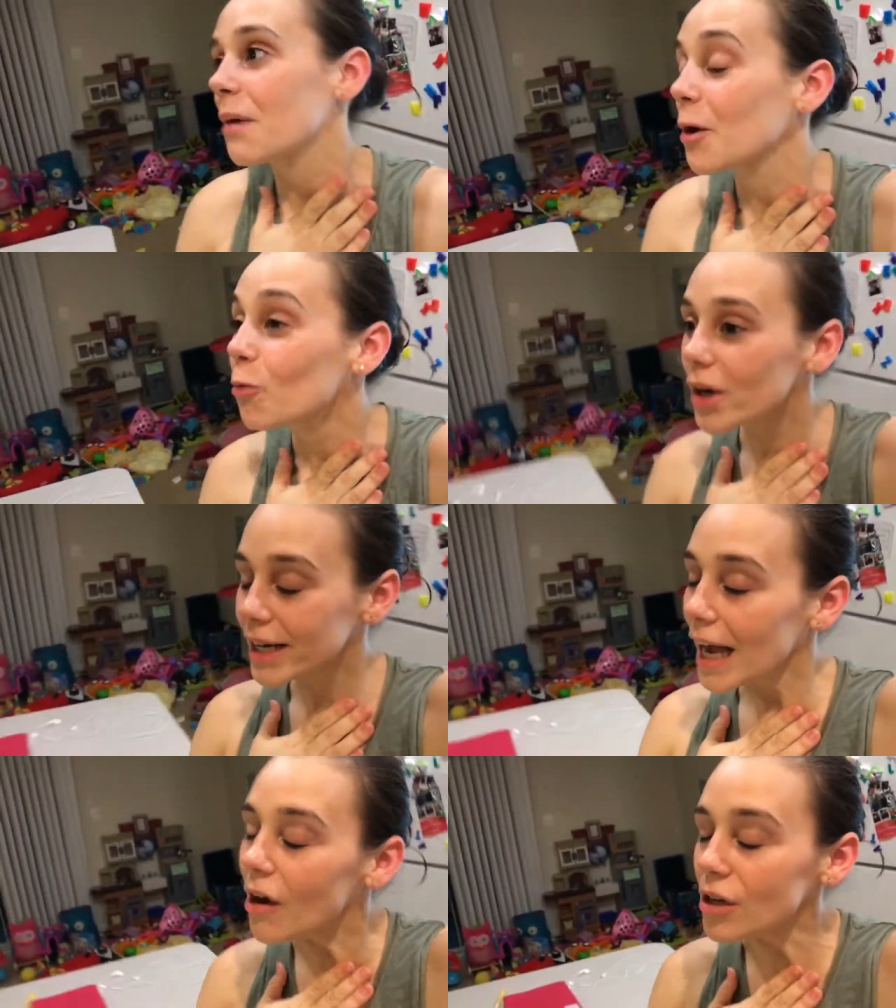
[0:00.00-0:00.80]
my
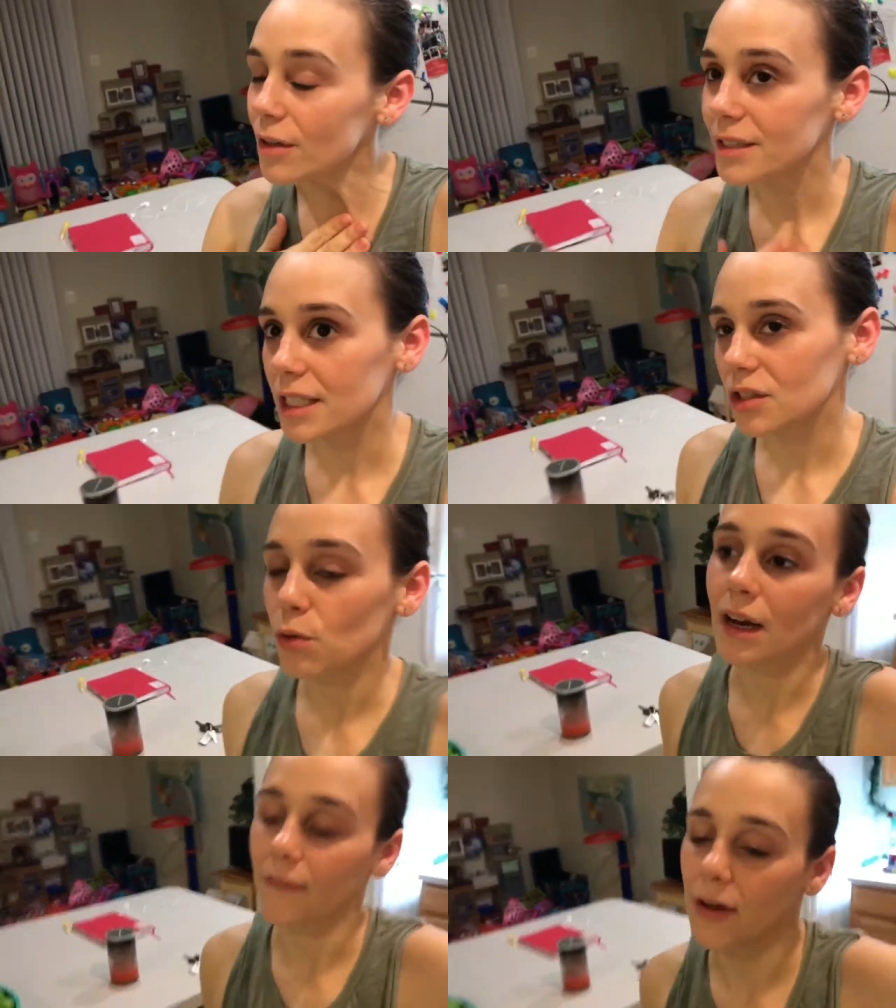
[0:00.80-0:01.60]
workout, it was like
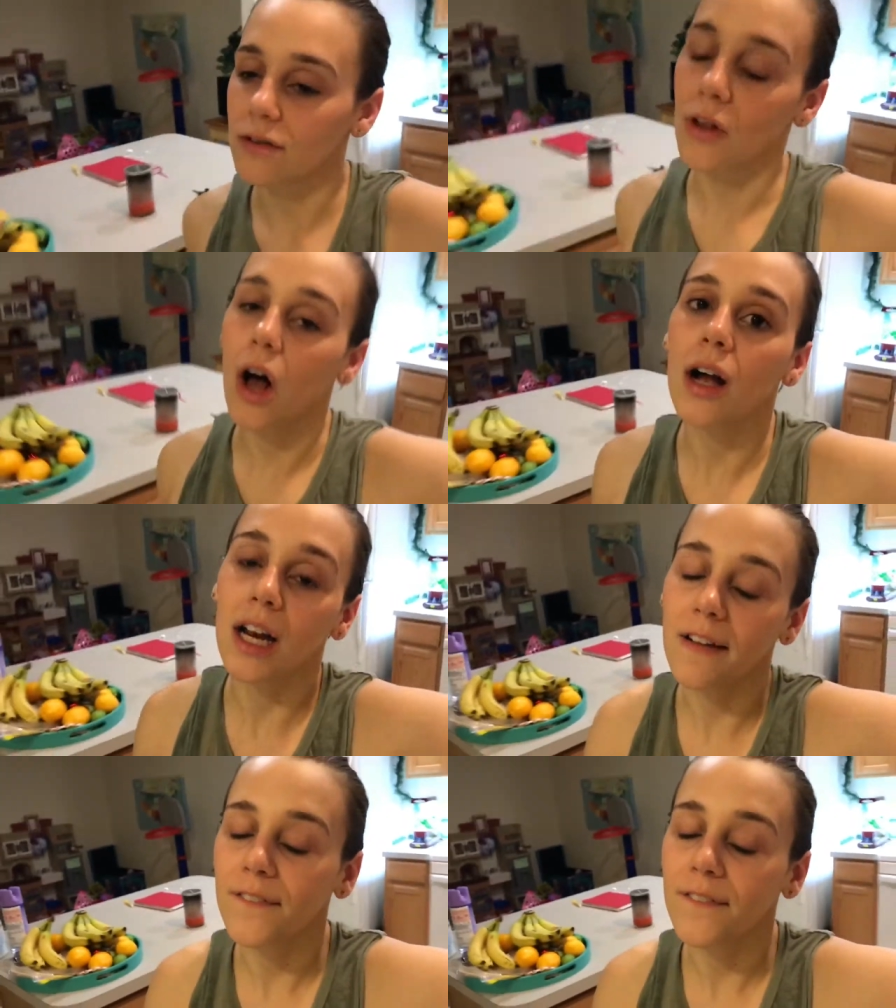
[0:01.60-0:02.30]
two and a half hours long and I